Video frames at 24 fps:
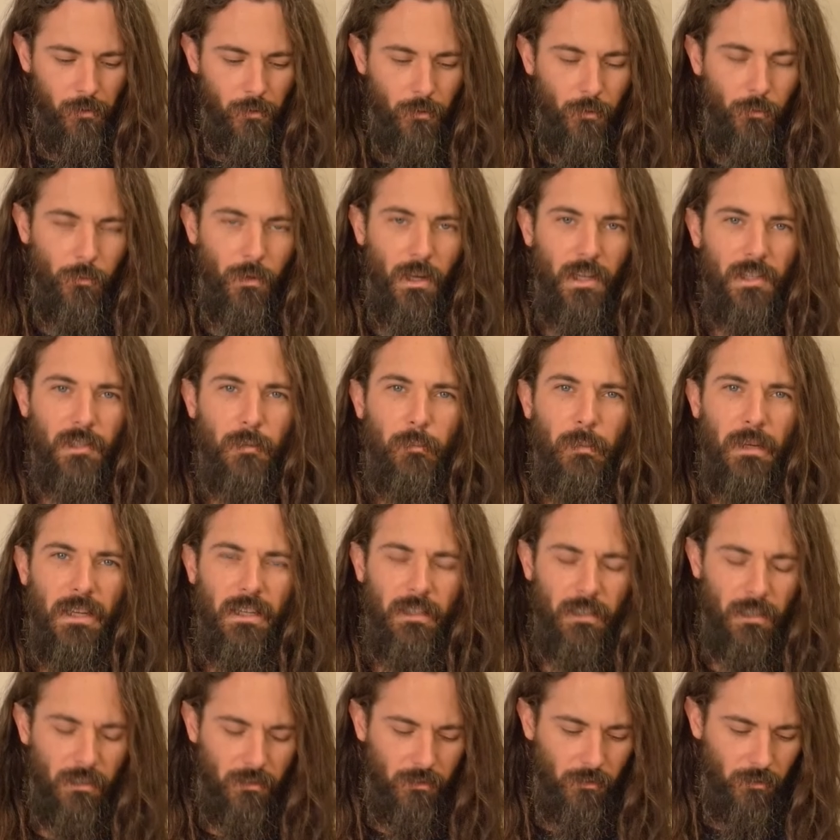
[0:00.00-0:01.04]
Russ
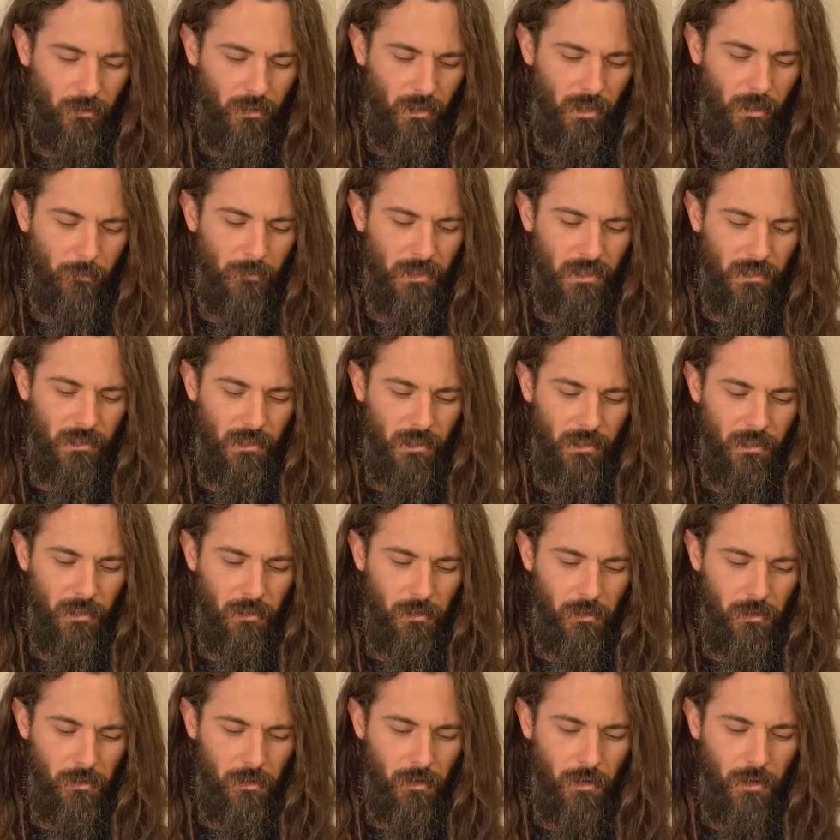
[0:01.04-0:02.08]
Pinochle commented,
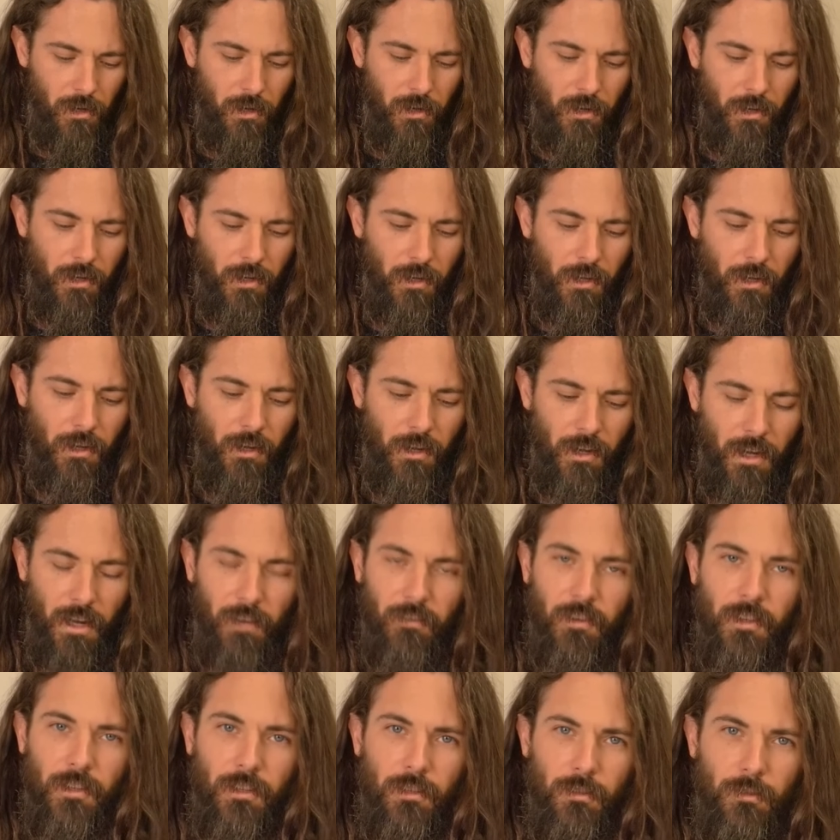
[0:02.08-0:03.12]

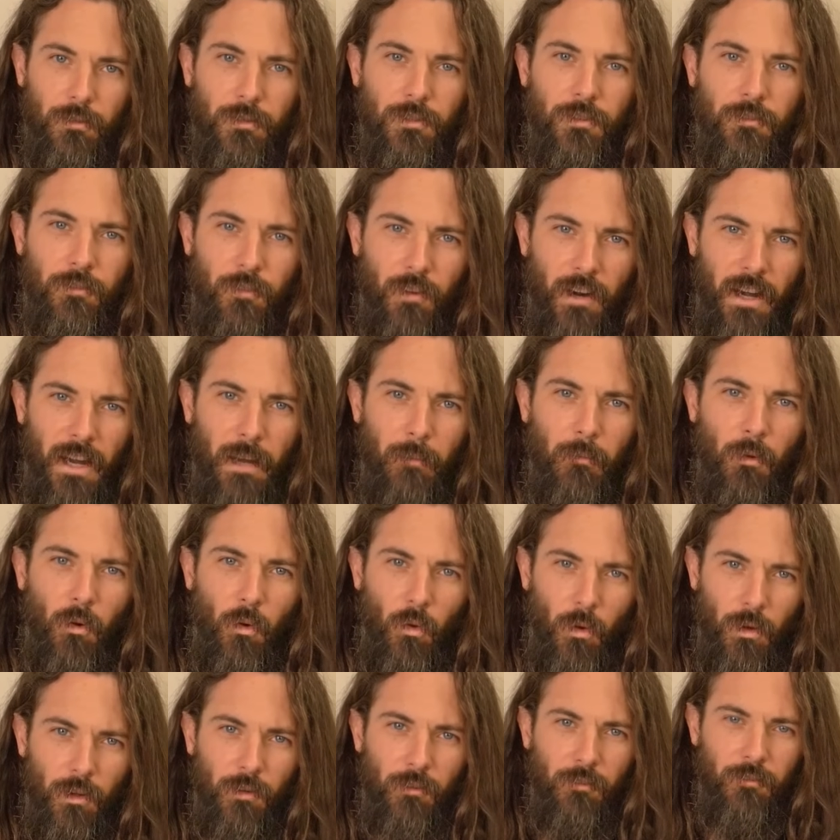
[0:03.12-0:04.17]
"Never use Fram
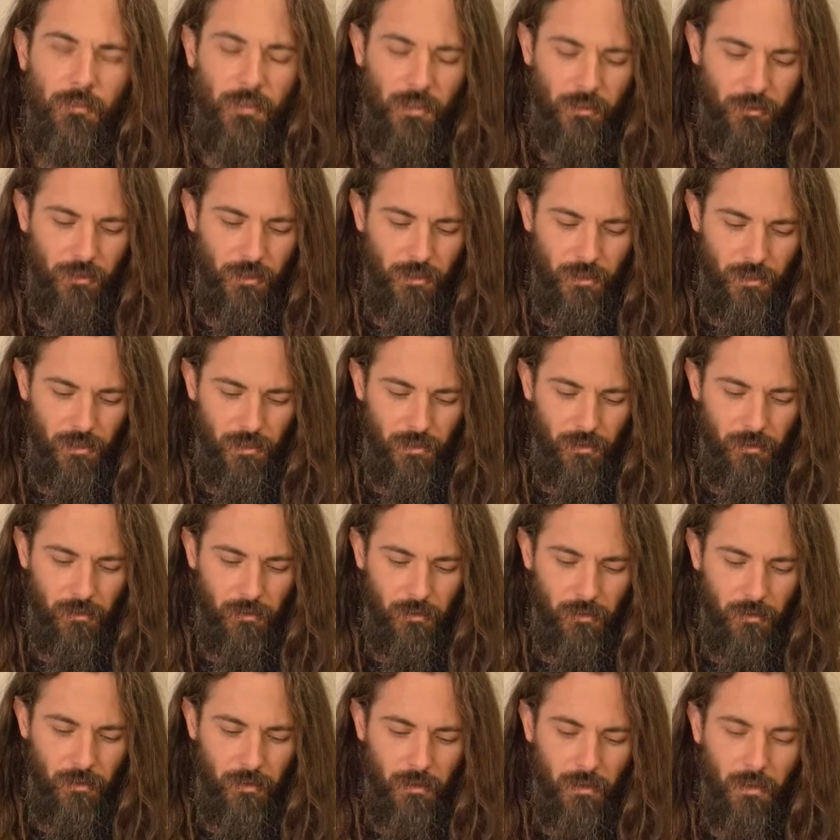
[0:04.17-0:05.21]
oil filters.
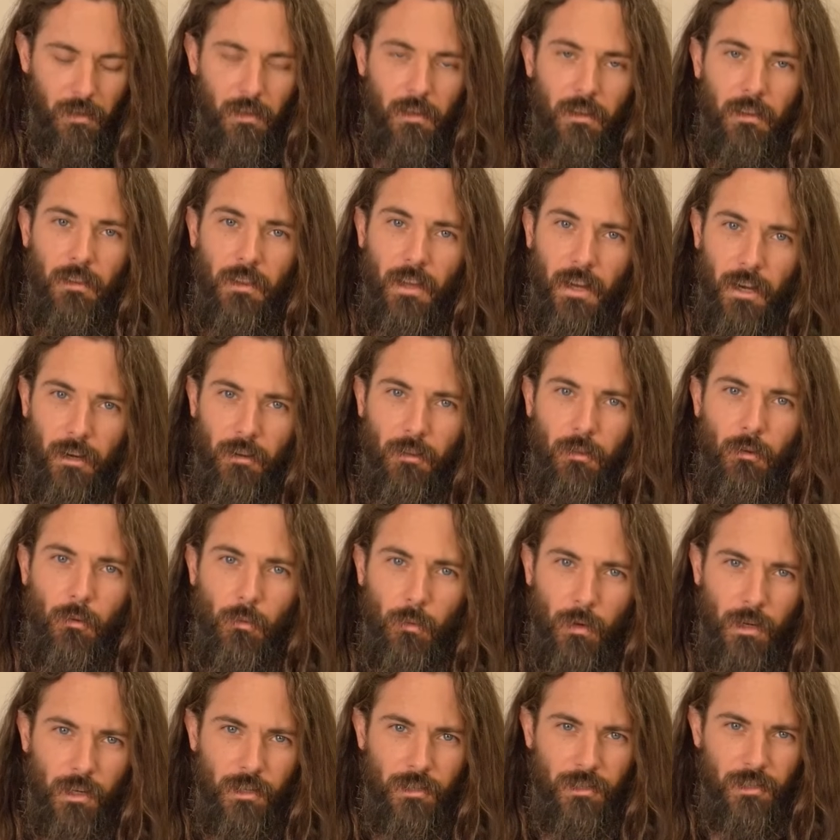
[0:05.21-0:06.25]
They are the
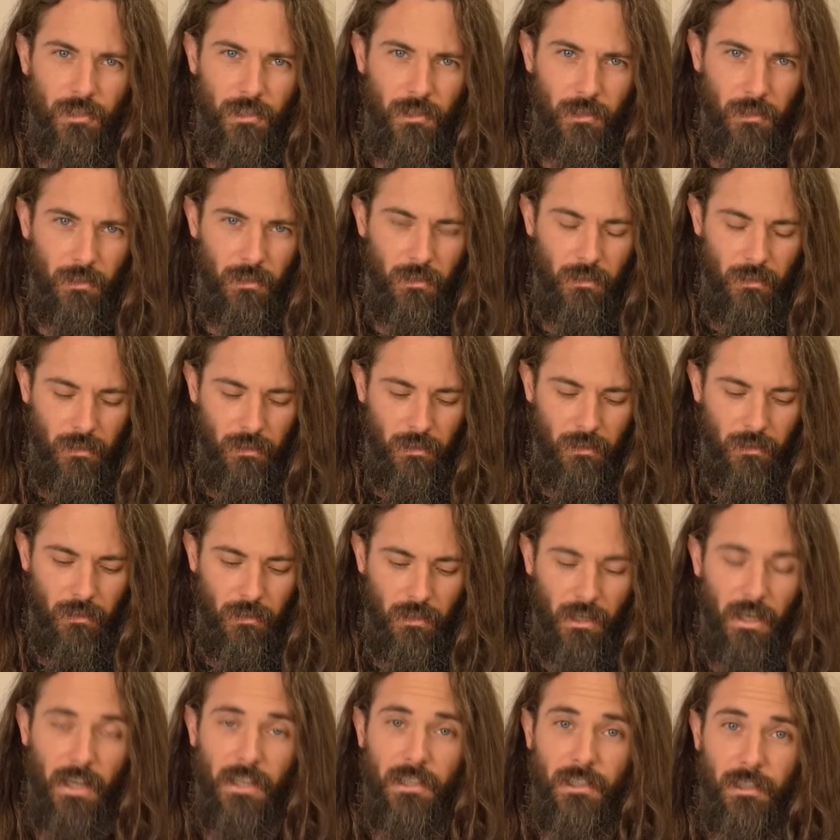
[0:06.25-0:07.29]
worst!"
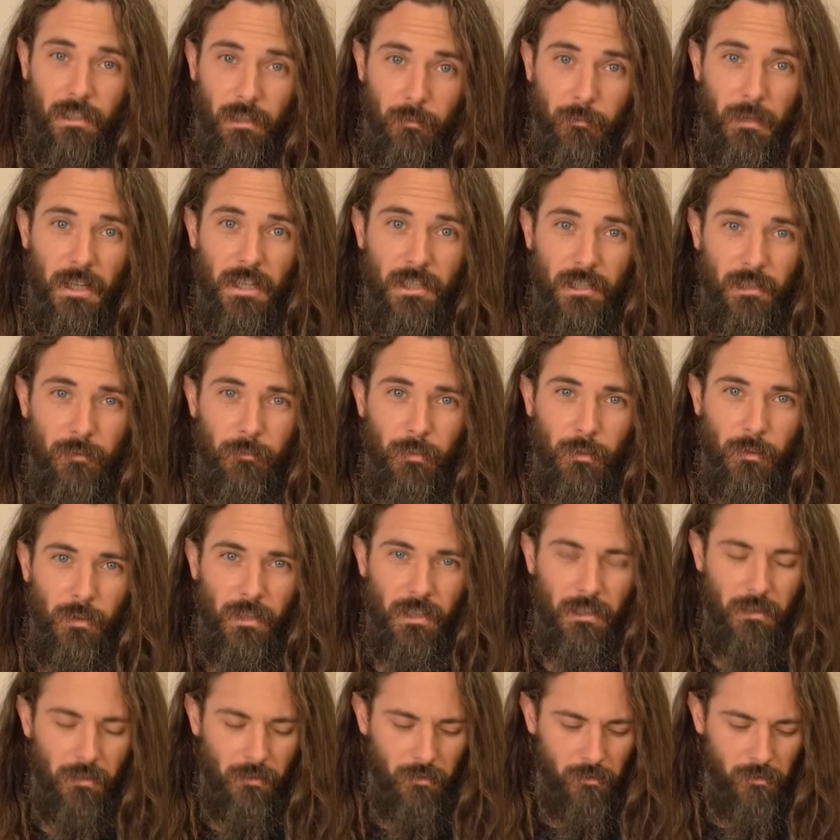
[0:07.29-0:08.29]
Exclamation point.